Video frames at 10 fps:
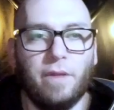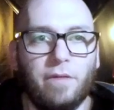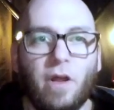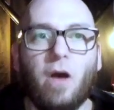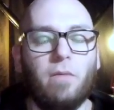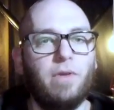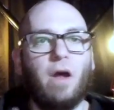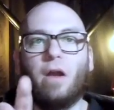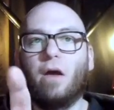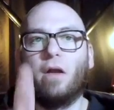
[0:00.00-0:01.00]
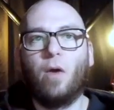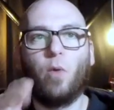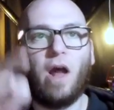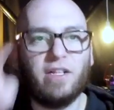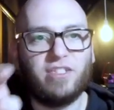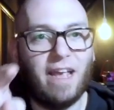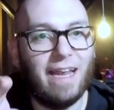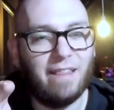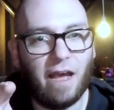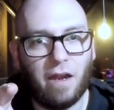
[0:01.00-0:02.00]
No, we're not
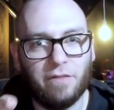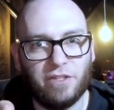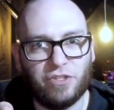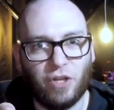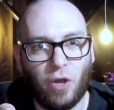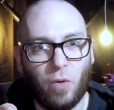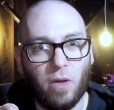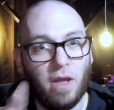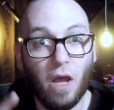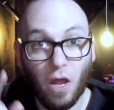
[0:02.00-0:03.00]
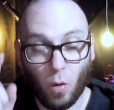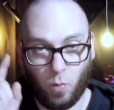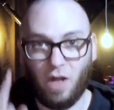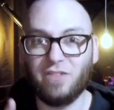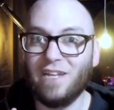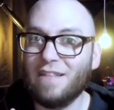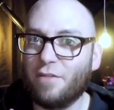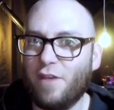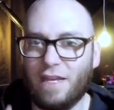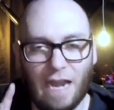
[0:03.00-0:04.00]
saying that on this show. We're not saying the
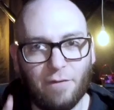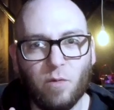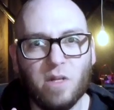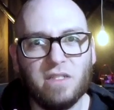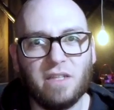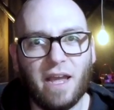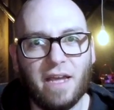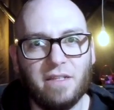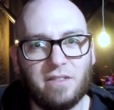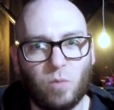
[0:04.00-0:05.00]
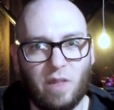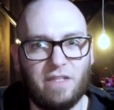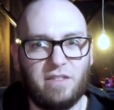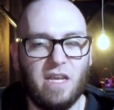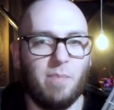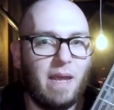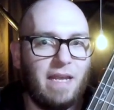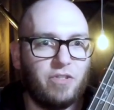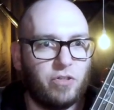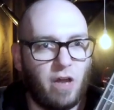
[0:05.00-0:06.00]
thing that everyone says when they see a
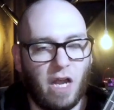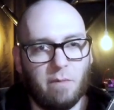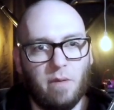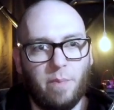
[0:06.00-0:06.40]
bass or talk about